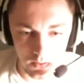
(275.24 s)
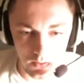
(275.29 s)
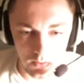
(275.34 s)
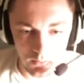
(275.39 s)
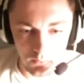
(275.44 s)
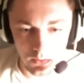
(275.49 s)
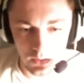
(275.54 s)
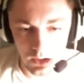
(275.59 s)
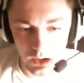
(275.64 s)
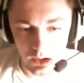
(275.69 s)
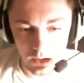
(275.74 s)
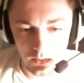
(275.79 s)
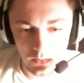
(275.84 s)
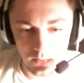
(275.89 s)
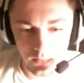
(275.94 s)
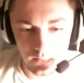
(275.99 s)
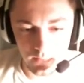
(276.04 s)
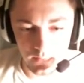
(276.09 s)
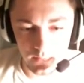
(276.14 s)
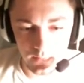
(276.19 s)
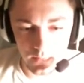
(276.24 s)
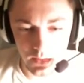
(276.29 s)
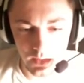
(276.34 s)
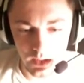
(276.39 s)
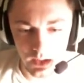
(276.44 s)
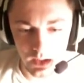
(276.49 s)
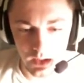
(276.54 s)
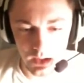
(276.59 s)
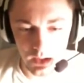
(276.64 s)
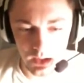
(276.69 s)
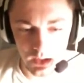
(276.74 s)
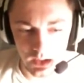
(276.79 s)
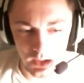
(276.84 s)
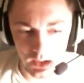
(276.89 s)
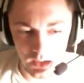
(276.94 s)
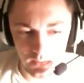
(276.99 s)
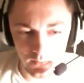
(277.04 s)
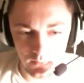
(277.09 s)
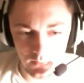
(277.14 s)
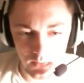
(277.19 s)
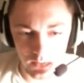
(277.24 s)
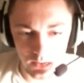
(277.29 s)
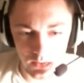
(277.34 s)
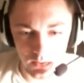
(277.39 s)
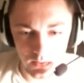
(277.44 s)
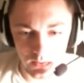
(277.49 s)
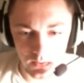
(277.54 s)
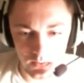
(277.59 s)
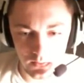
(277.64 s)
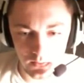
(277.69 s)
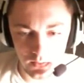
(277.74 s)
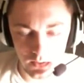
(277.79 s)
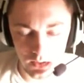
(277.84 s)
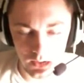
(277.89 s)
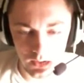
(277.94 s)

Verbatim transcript: Well, from playing the game mode,